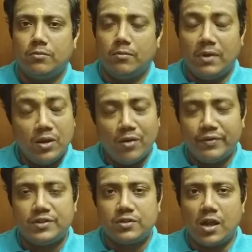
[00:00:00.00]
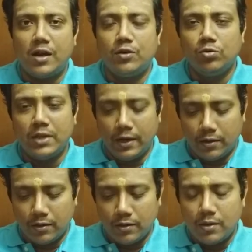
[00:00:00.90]
many of us can't do that.
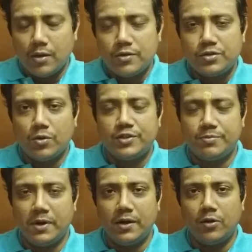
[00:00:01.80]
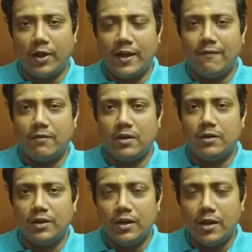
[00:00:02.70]
So it's better to have
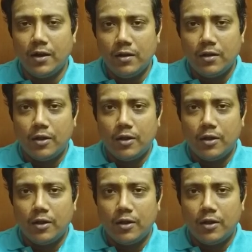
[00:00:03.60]
dinner